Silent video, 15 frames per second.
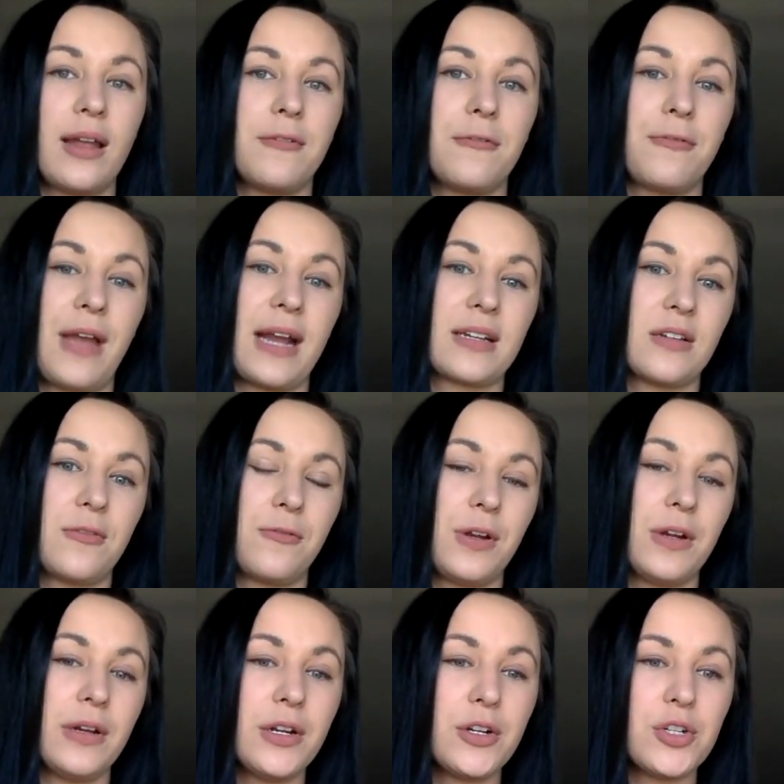in fact,
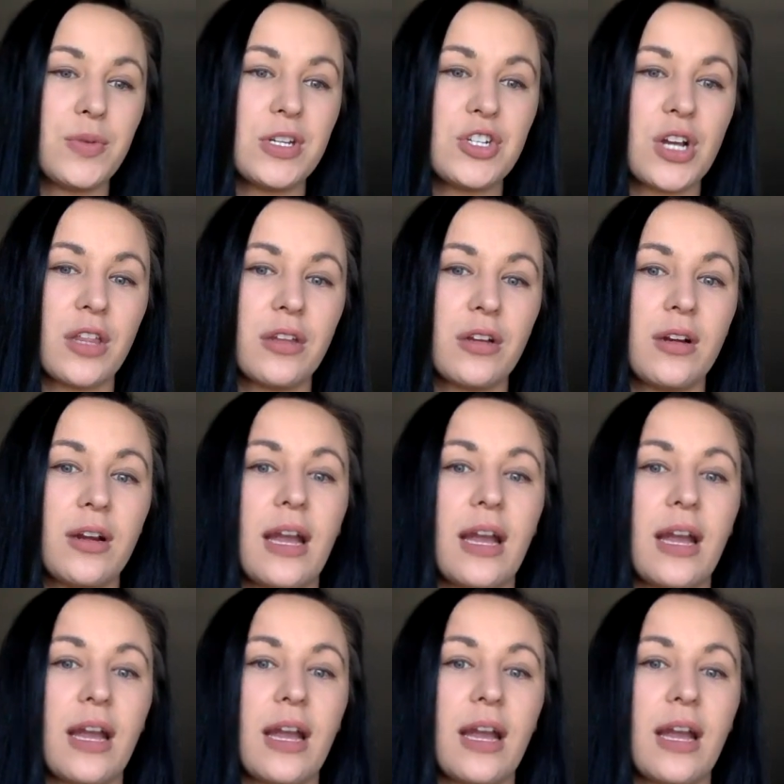inferior to each other,